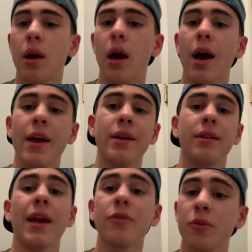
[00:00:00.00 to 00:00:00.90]
I
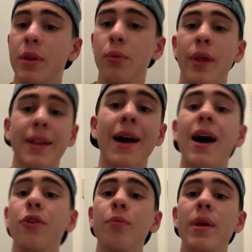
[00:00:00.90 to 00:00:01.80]
encountered people that
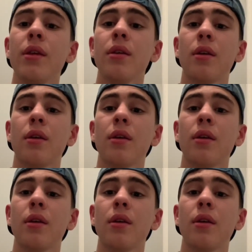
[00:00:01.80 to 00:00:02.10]
coddled me,